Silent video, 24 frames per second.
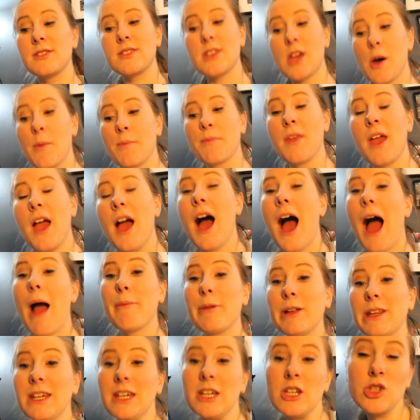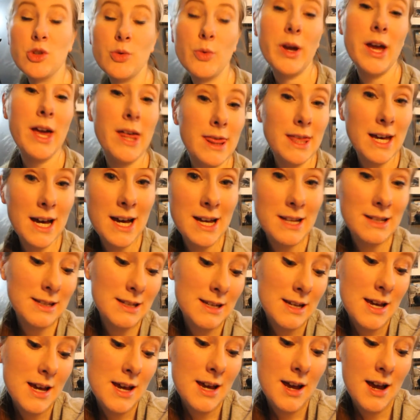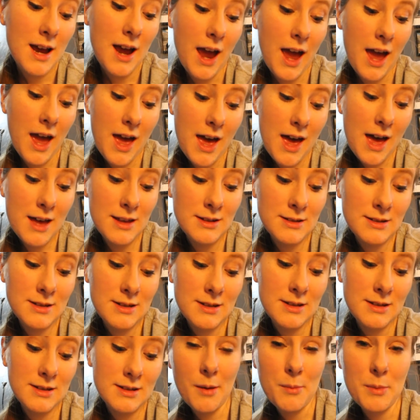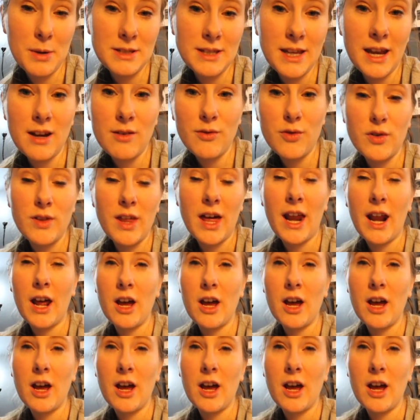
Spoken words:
So I'm really enjoying that, and I'm excited for that.